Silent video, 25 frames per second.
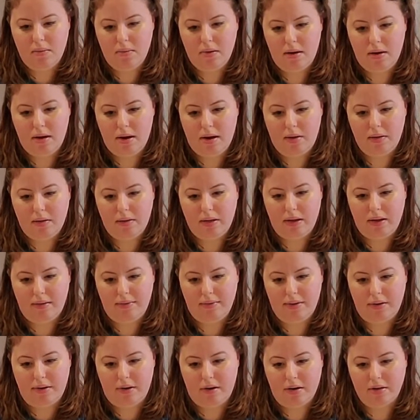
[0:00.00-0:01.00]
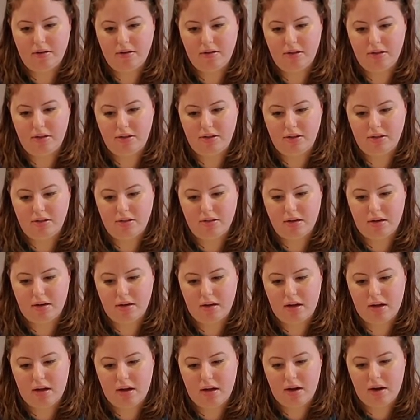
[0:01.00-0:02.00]
an outline of a cross. So you're just going
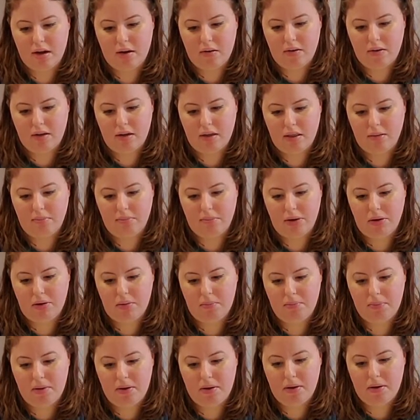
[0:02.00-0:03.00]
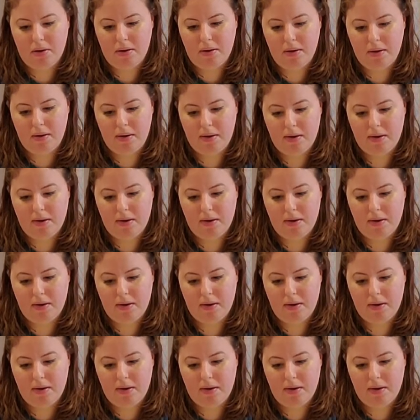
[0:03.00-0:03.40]
to cut out like the middle part.